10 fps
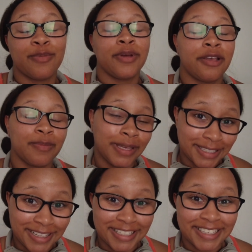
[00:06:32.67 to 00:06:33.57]
what I was
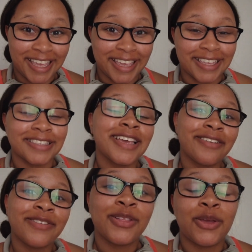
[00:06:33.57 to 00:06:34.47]
basically saying is I
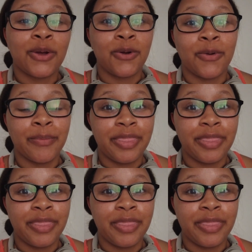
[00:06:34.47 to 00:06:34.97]
really hope